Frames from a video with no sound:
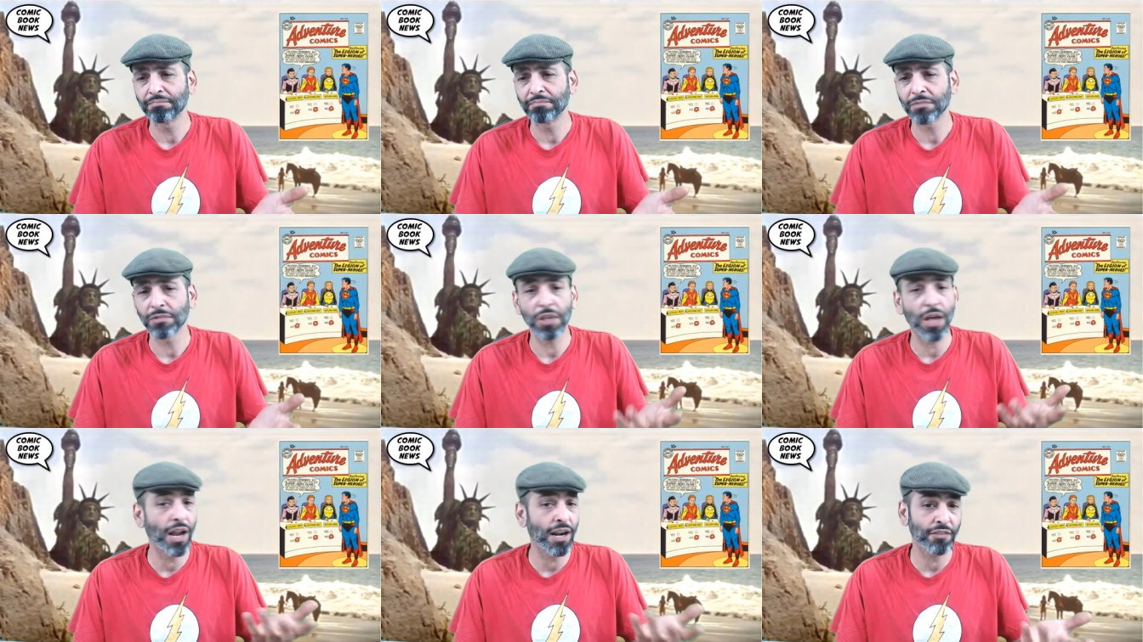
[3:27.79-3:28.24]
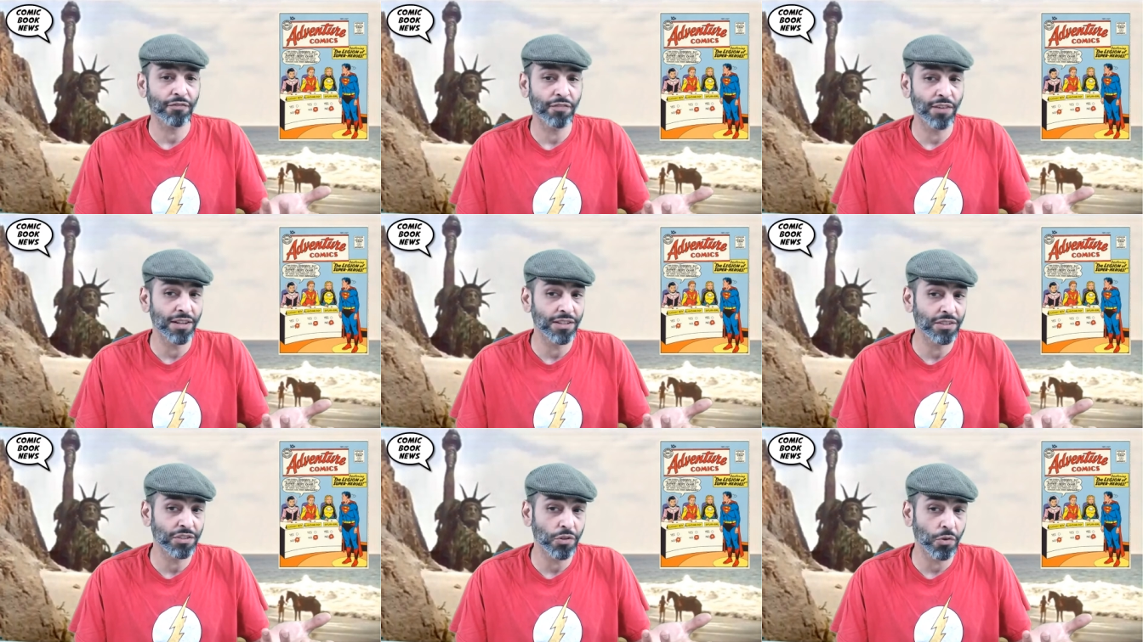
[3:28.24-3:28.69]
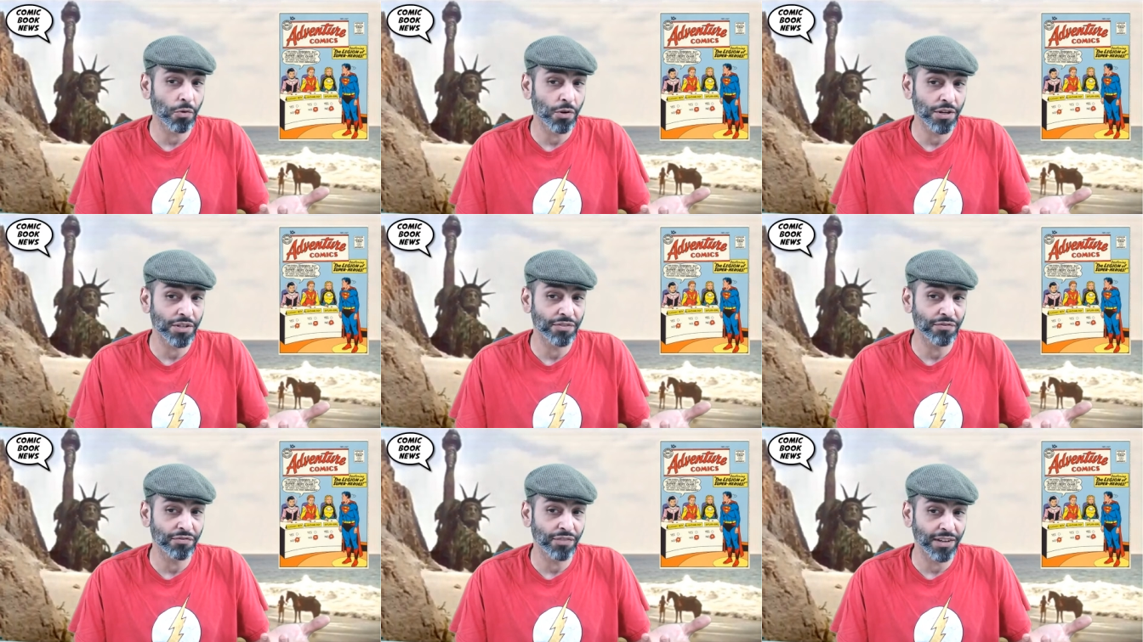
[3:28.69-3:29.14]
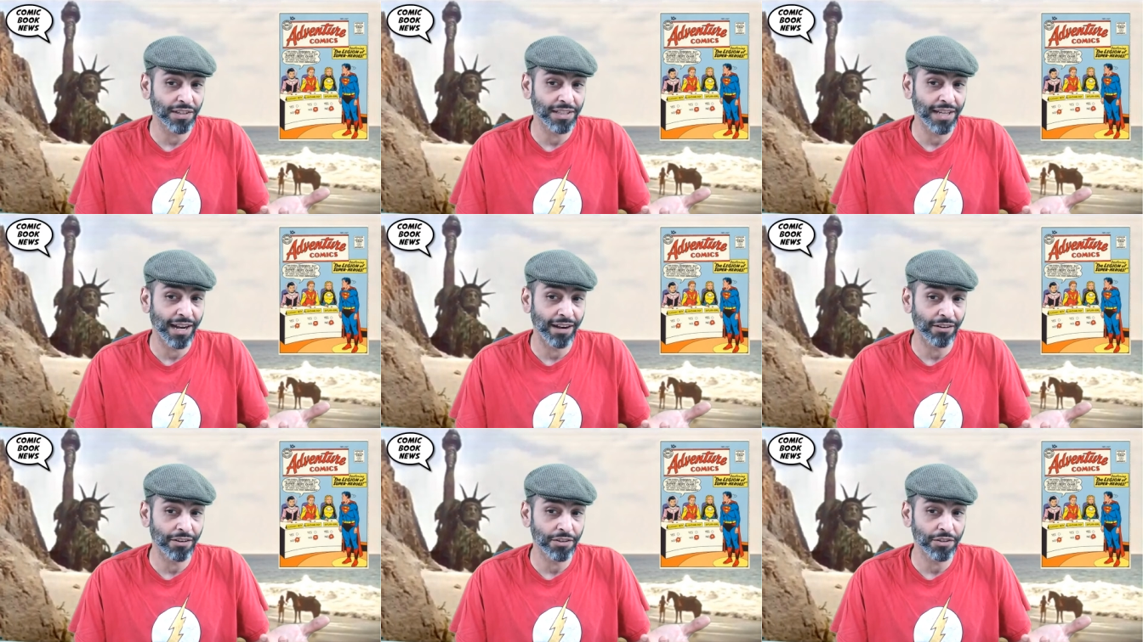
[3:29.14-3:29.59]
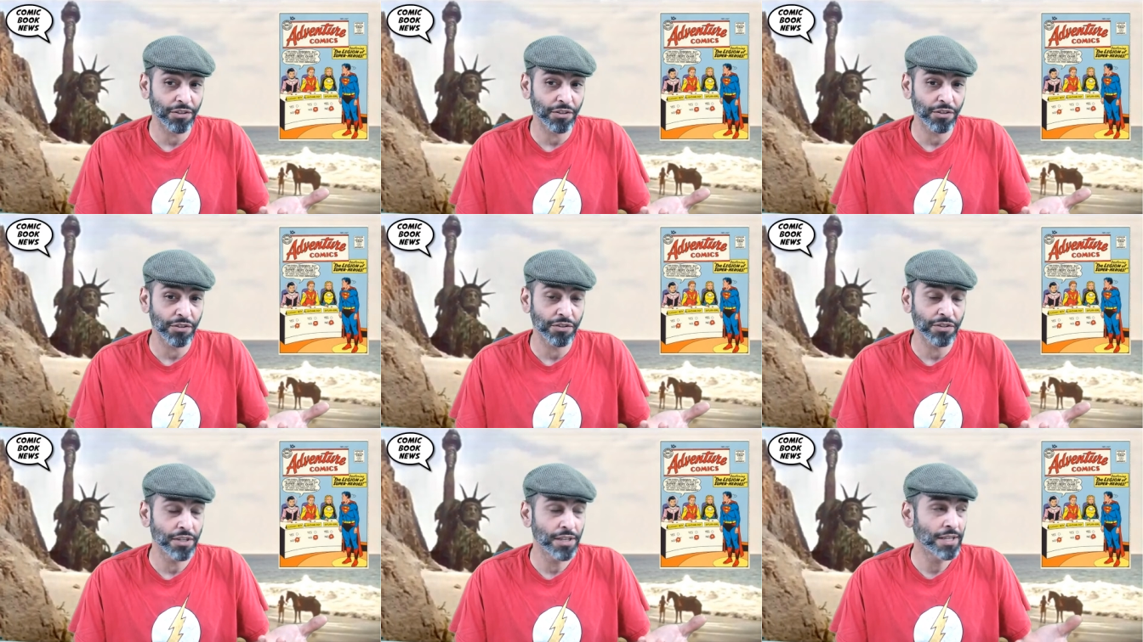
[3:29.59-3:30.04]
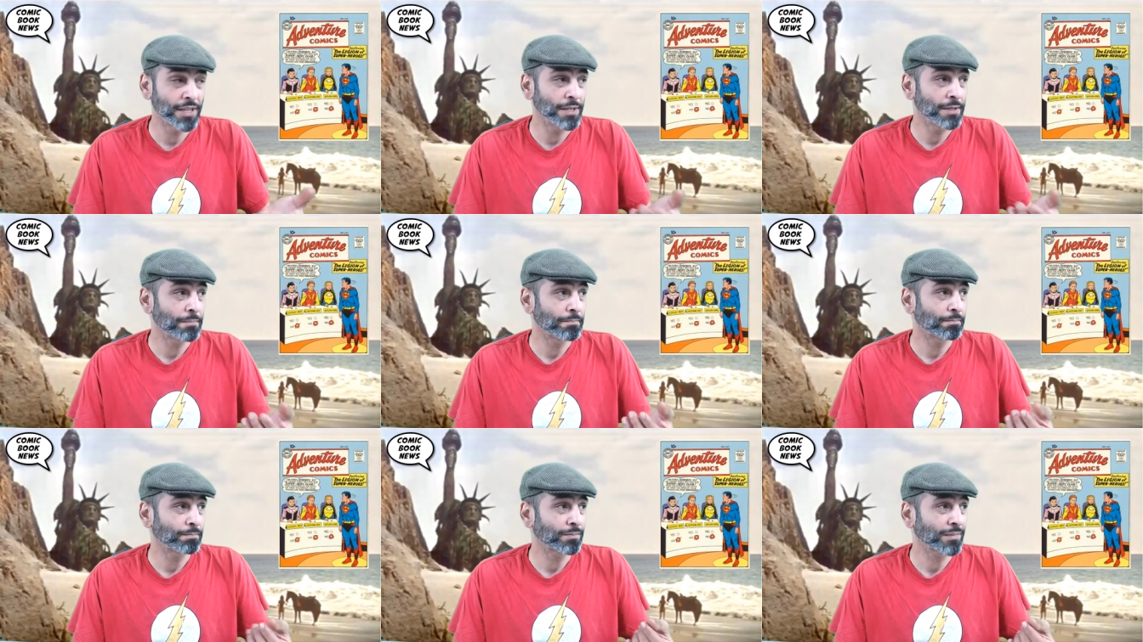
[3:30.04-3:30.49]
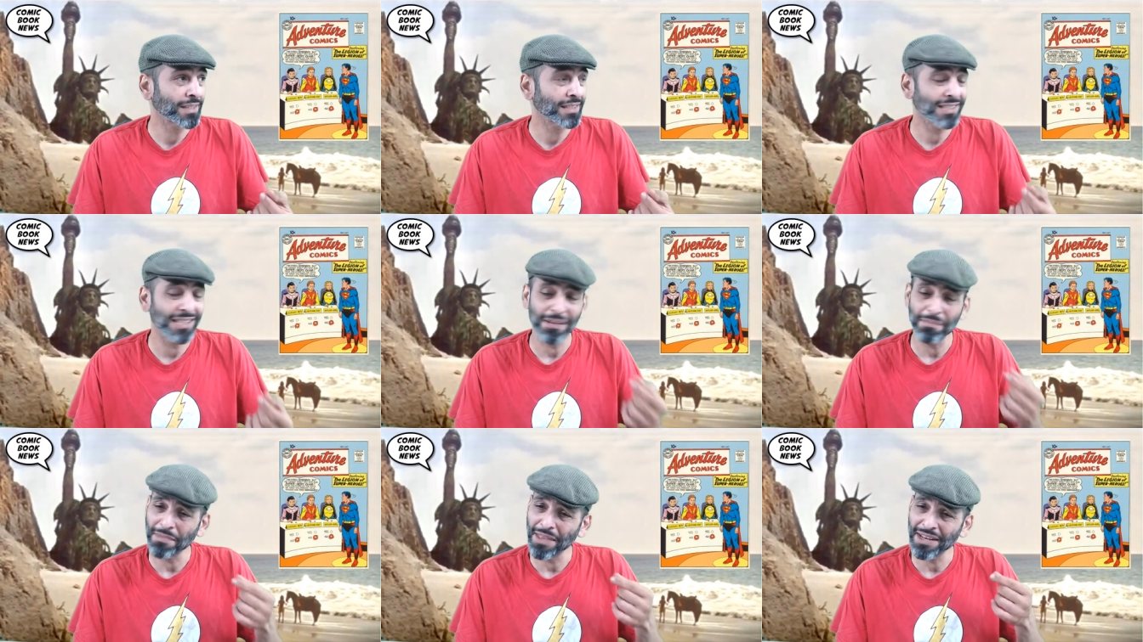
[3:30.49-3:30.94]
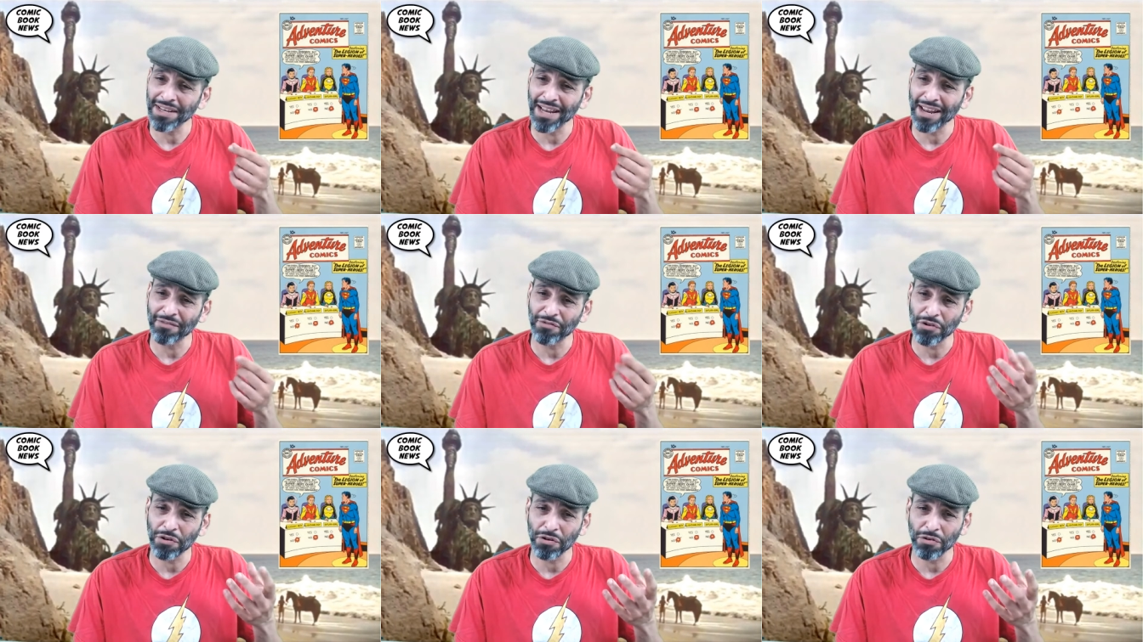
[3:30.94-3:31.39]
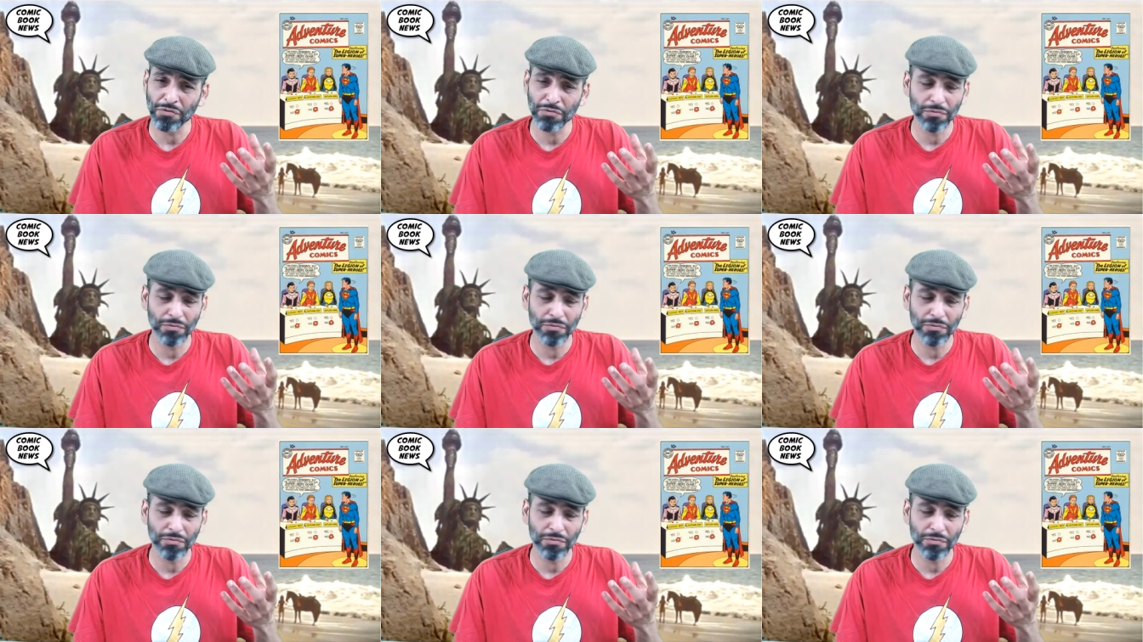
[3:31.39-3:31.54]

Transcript: a lot of fun stories and fun characters. Something that never